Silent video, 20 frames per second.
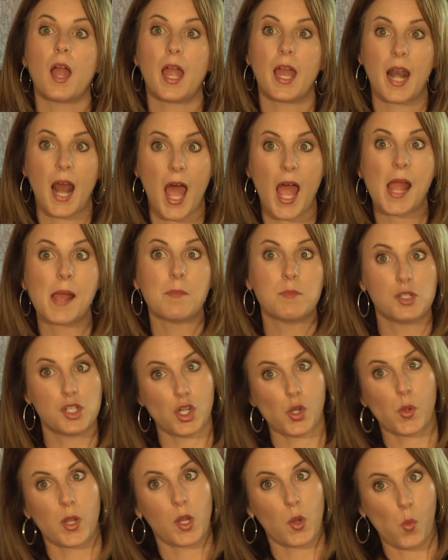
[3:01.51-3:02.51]
and I am
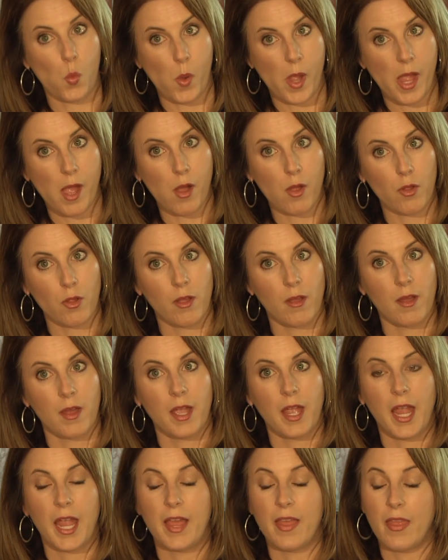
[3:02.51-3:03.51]
doing well.
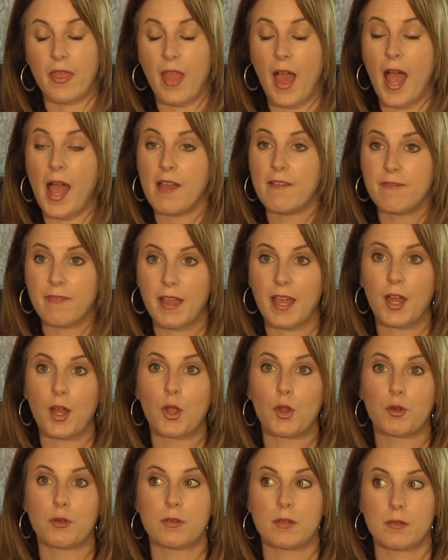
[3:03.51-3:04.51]
And I
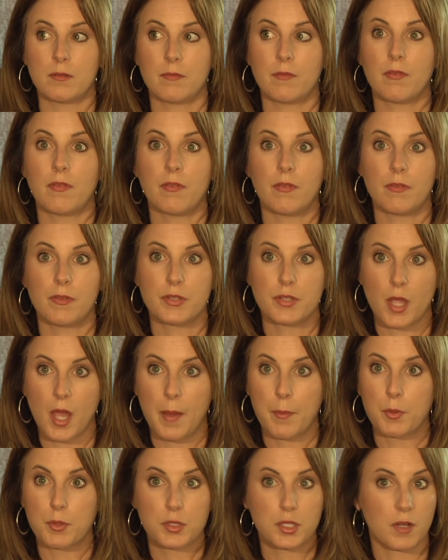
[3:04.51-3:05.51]
found
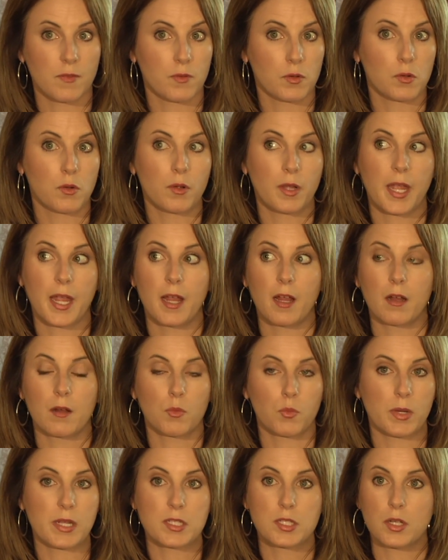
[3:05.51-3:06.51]
upper cervical care
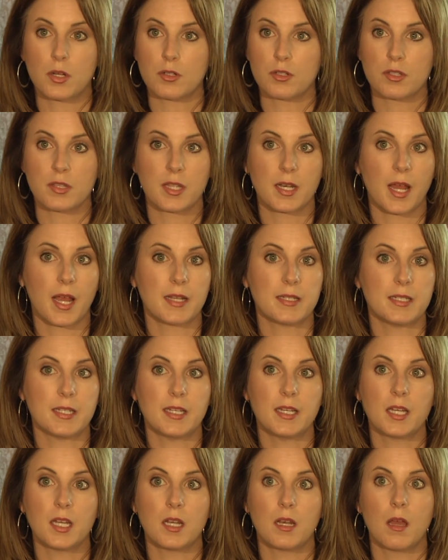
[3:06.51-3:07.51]
research that I
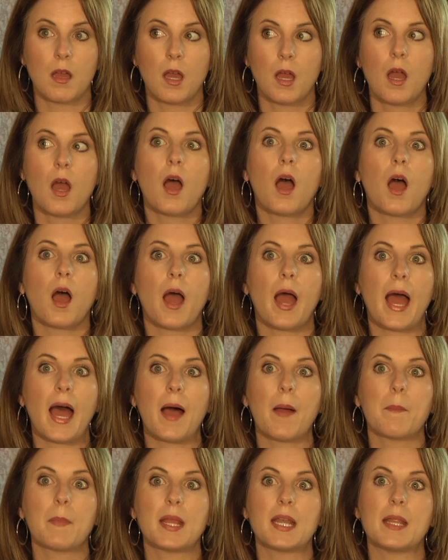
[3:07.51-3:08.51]
did,
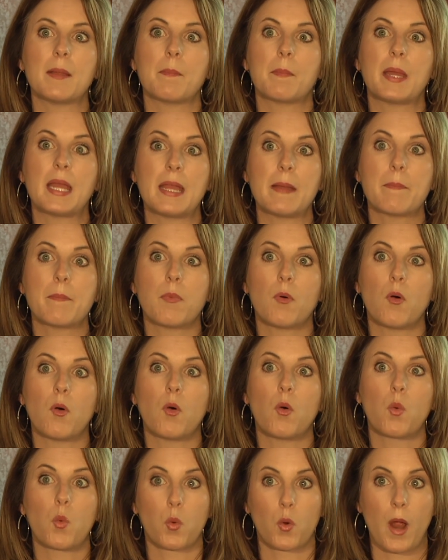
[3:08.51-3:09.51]
how many
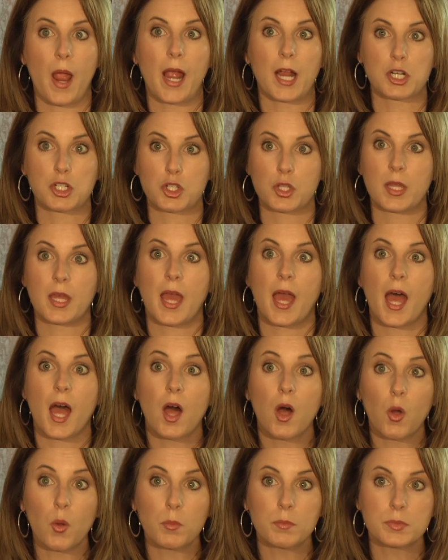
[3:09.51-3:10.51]
people were actually
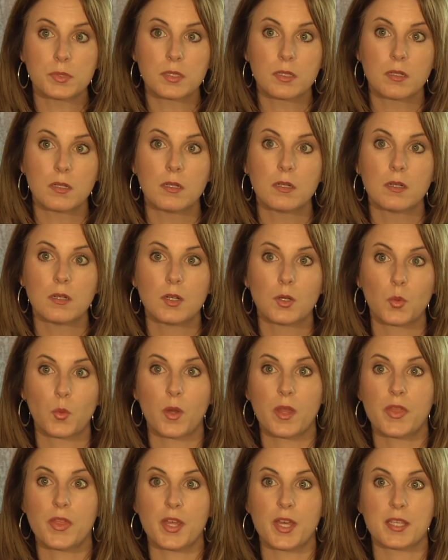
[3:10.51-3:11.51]
helped
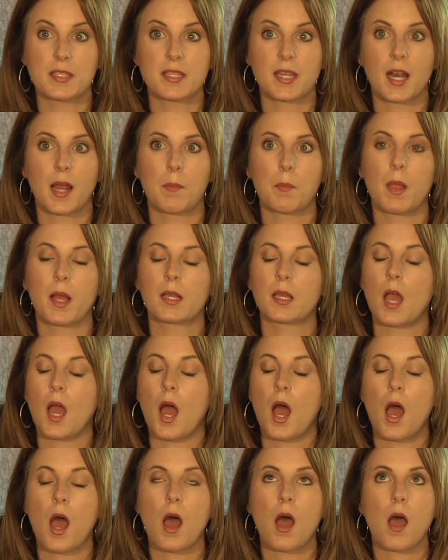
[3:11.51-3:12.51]
with this. And I'm like,
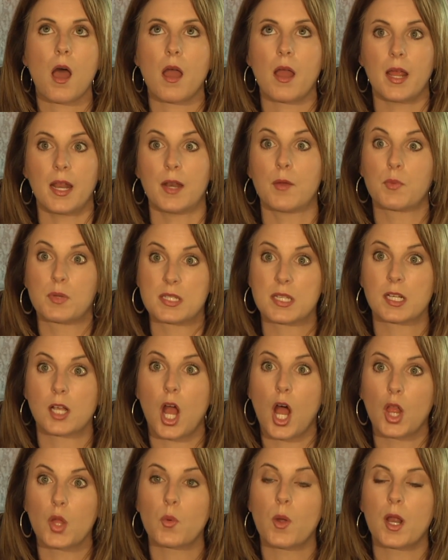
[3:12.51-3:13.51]
and it was in
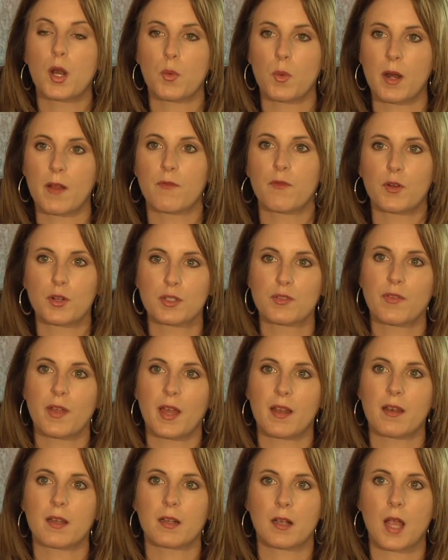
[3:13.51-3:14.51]
Colorado when I first
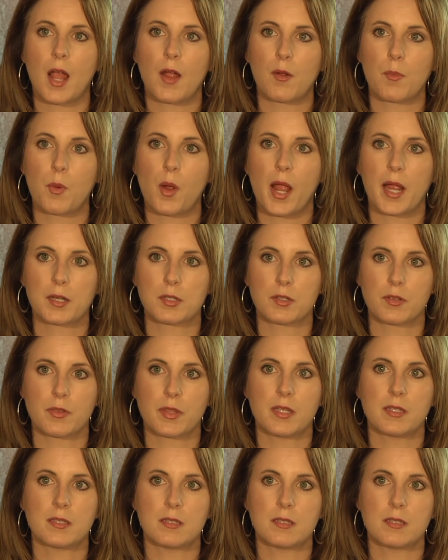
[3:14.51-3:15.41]
found a chiropractor